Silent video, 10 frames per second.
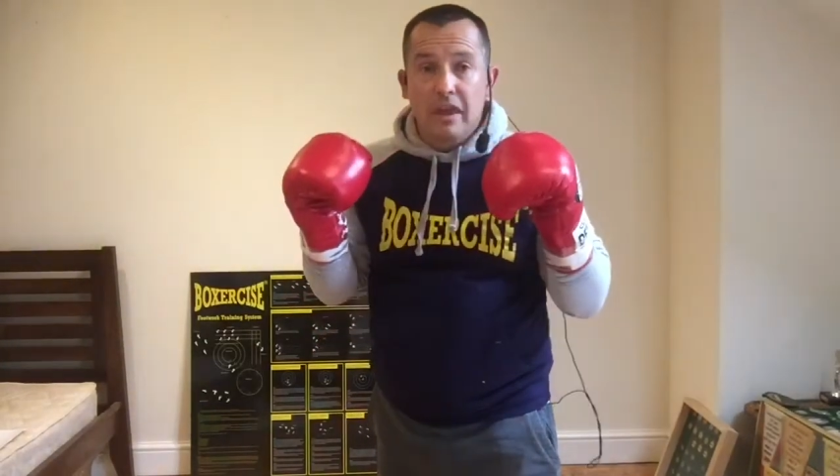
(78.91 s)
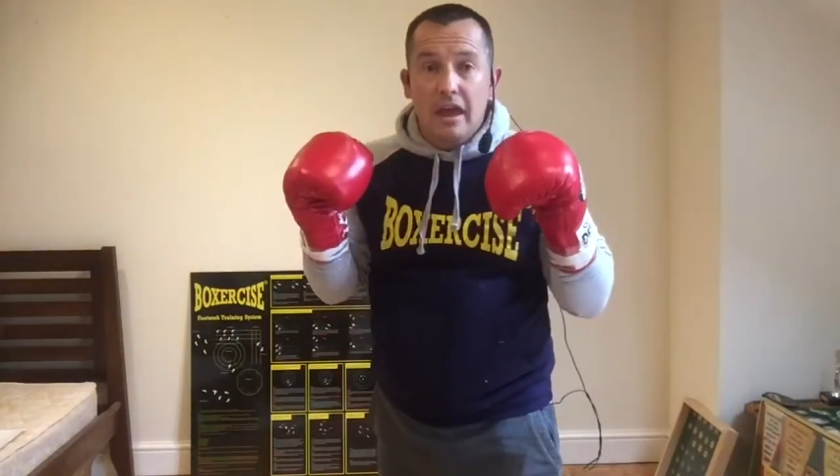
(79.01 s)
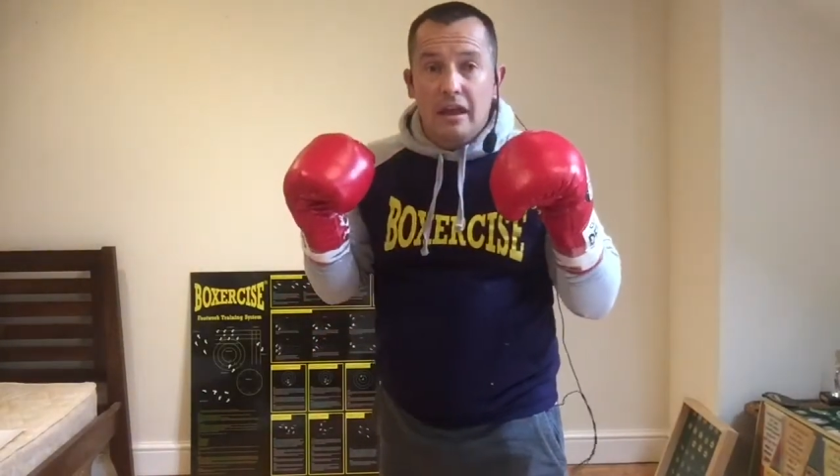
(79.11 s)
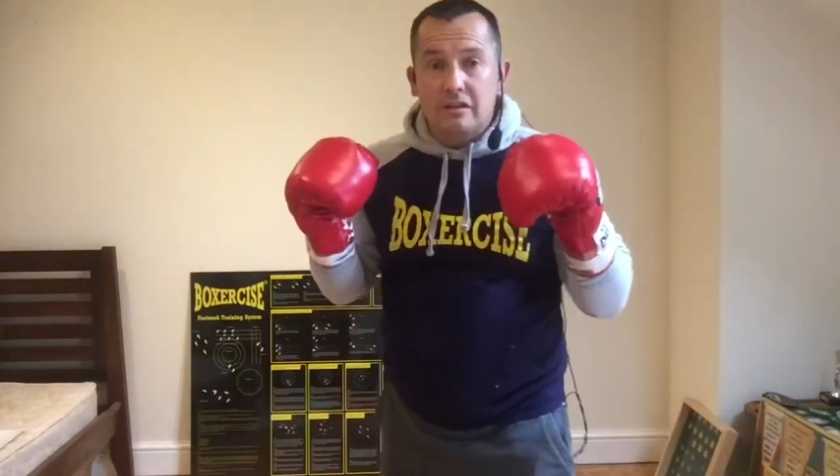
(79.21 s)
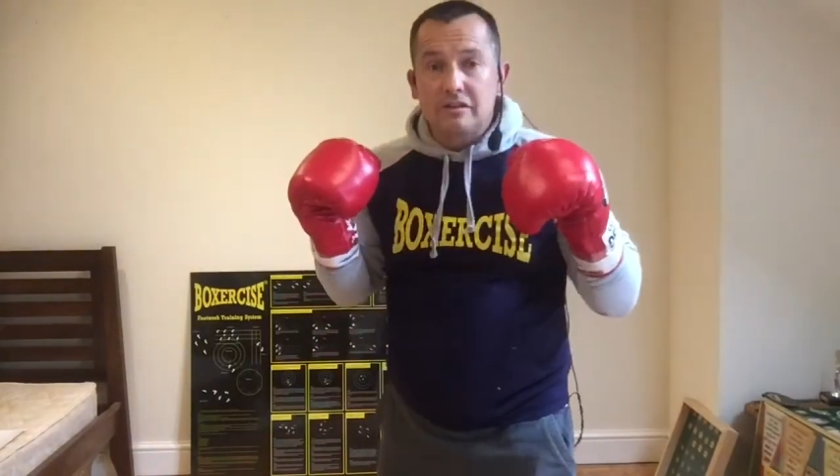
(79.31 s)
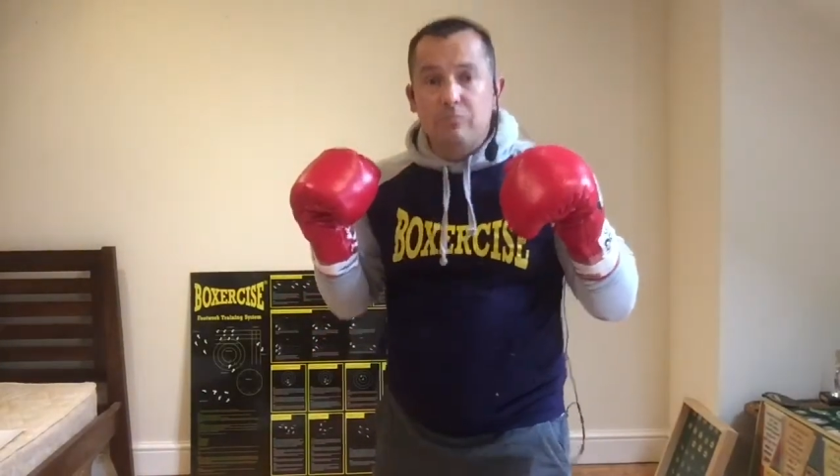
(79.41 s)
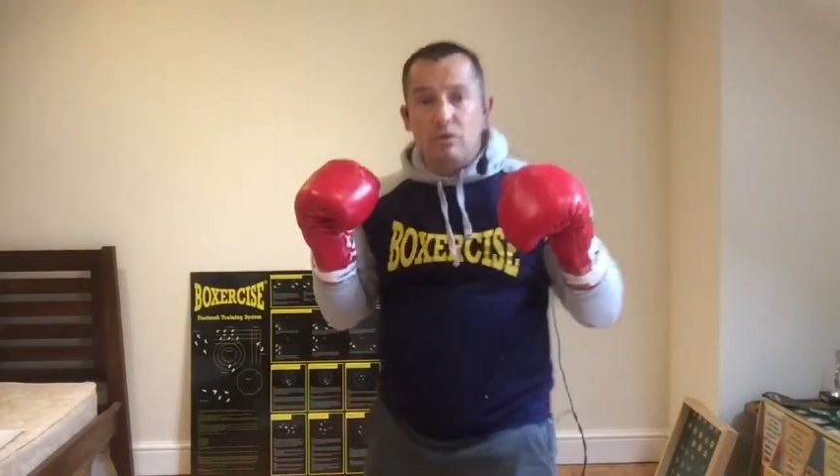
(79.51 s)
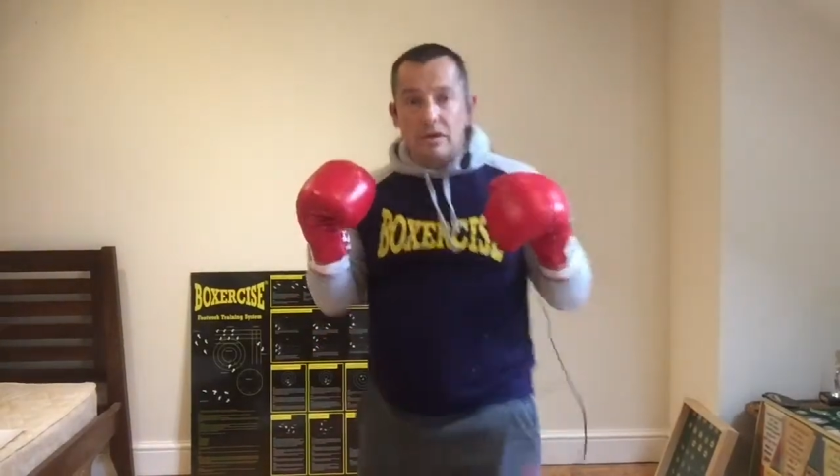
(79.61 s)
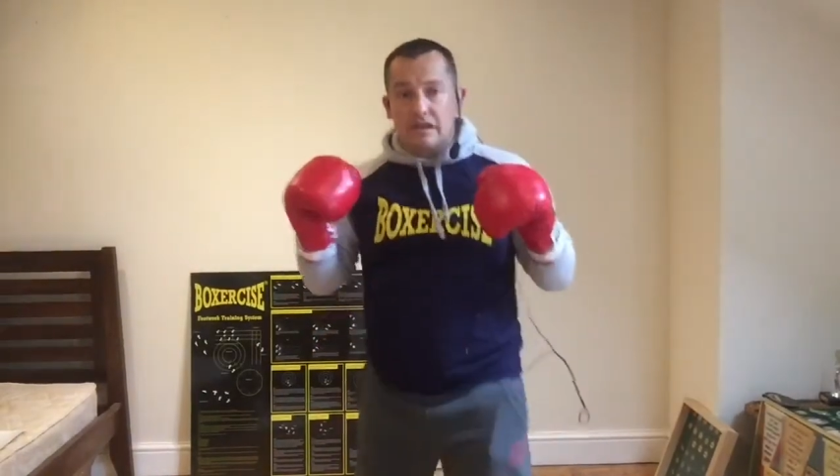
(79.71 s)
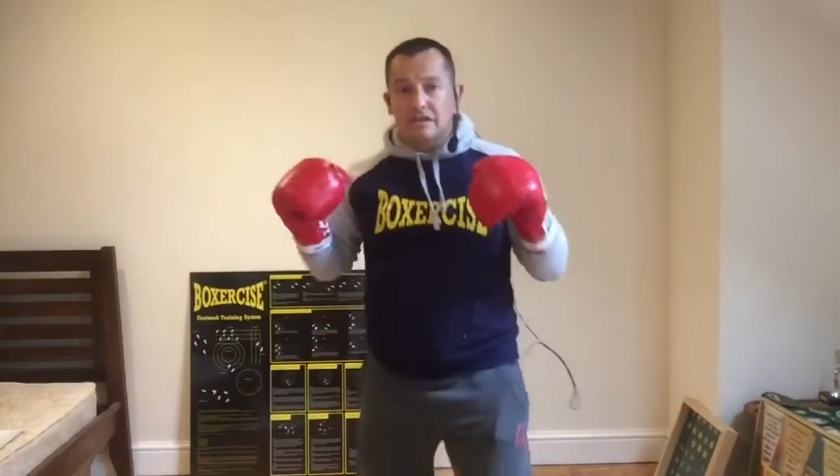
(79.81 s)
Now it's
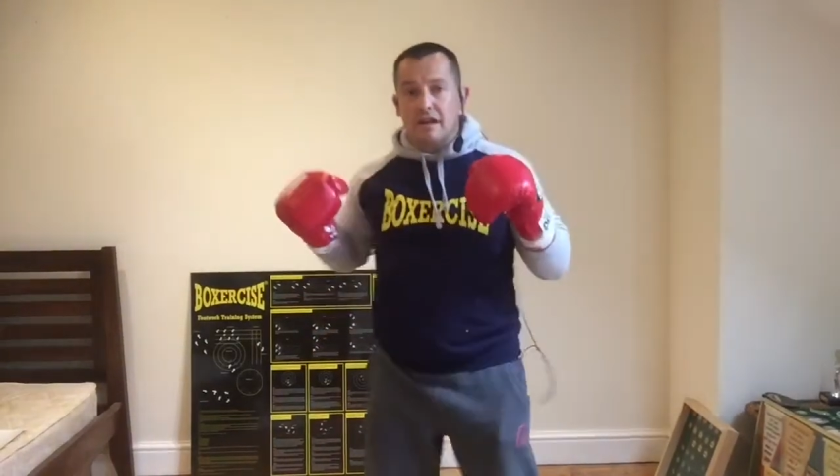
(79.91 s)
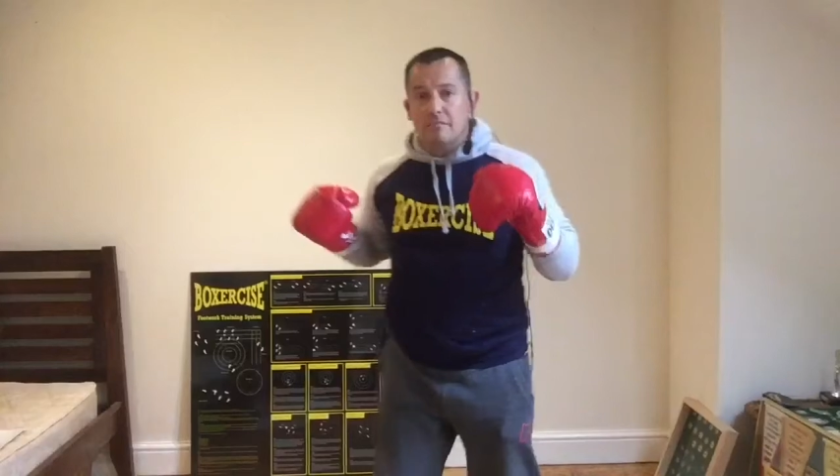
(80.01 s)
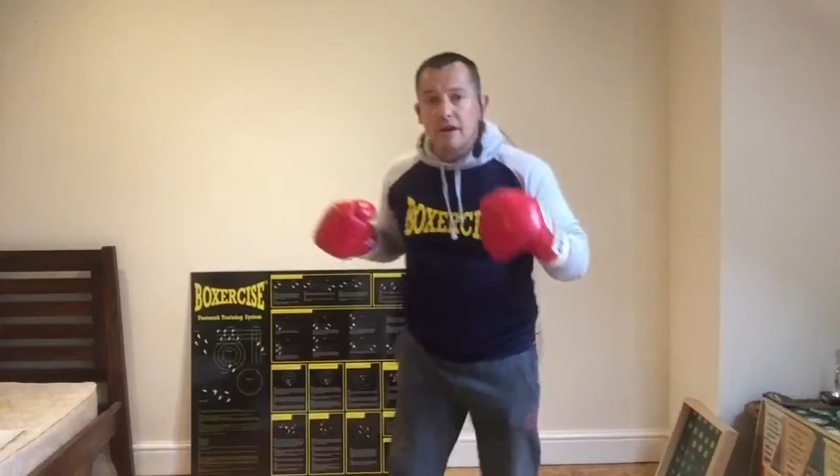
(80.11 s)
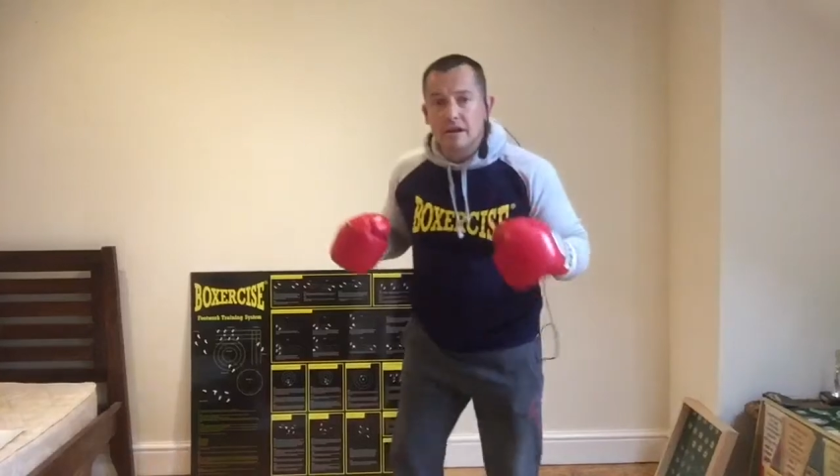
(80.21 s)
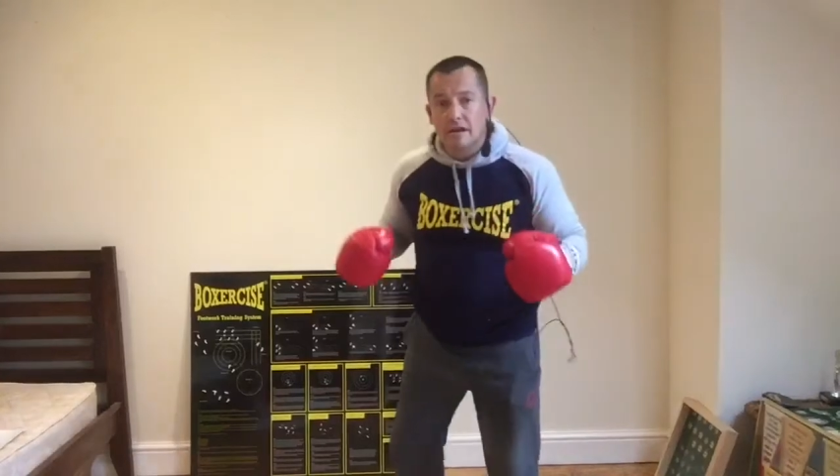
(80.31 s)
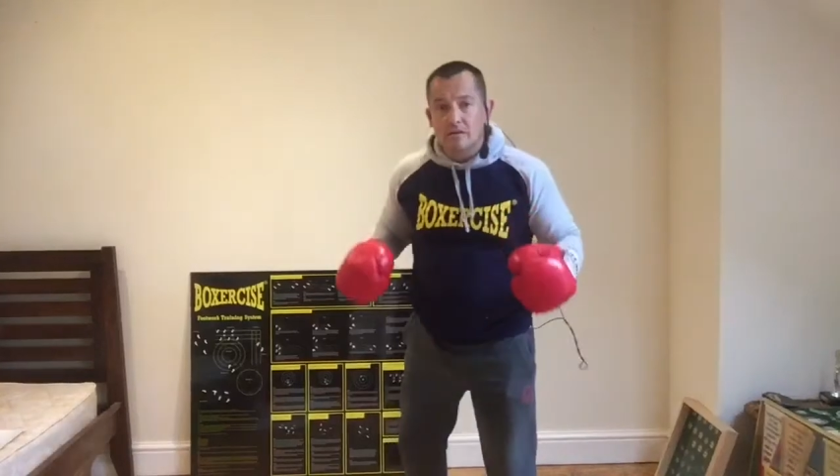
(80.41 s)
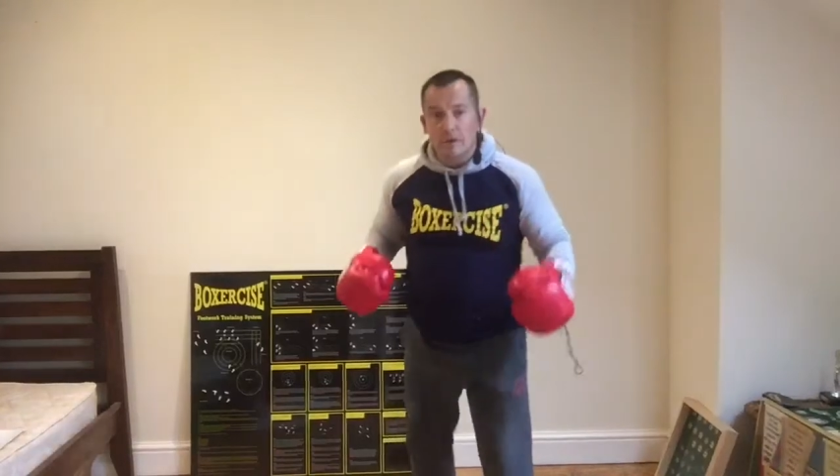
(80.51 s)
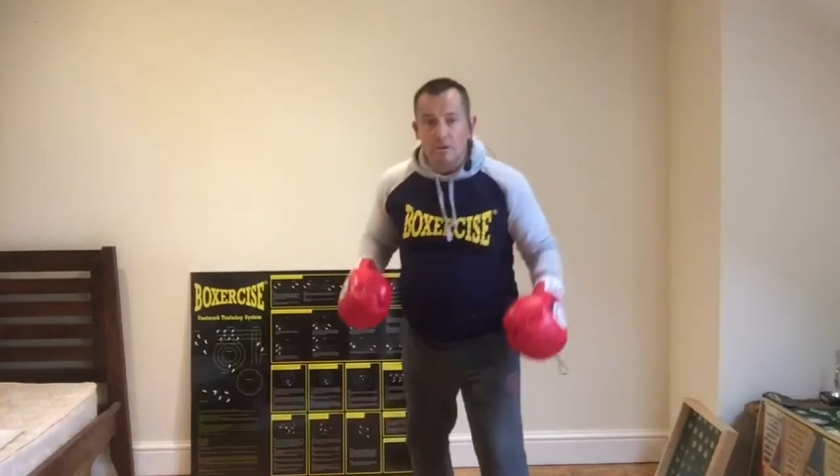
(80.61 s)
important, I'll stand back a little bit.